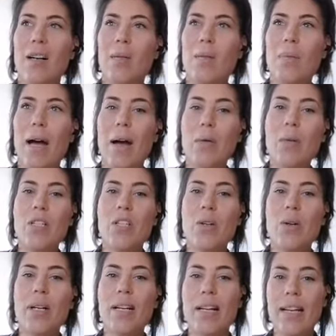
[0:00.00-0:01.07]
I would do
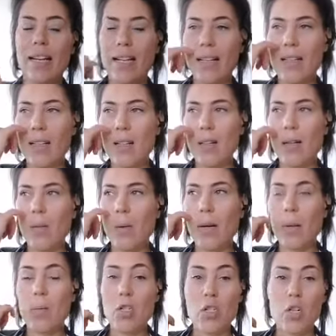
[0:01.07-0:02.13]
it like when
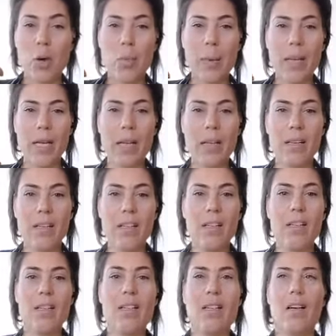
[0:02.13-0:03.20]
I'm stopping
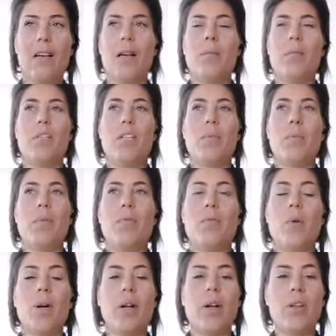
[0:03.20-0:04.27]
just
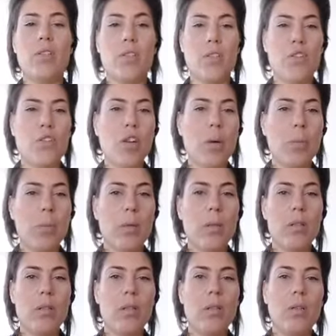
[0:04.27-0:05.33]
before I go into a shop,
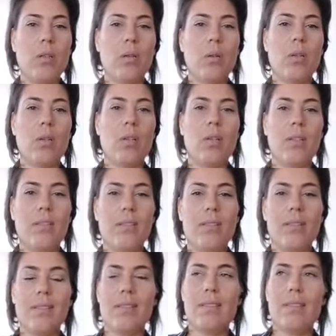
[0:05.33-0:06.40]
or
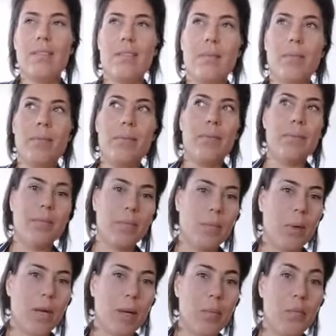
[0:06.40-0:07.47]

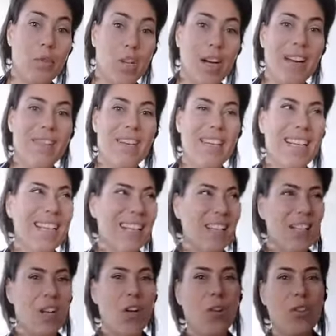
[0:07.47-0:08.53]
when I'm driving a
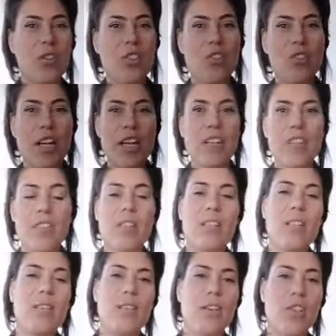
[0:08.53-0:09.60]
long stretch
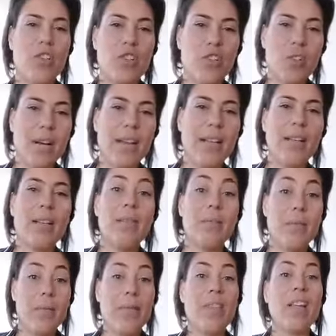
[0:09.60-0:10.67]
that's very straight,
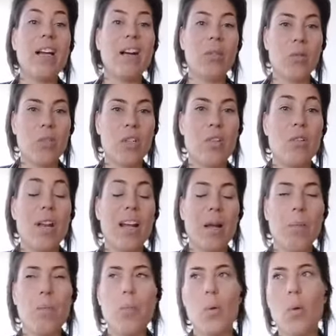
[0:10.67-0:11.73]
then I also, like a
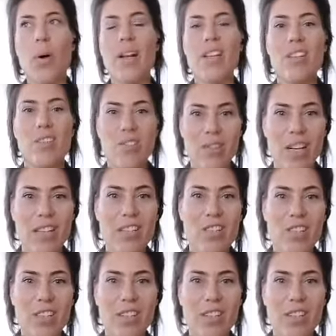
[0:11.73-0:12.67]
boring stretch,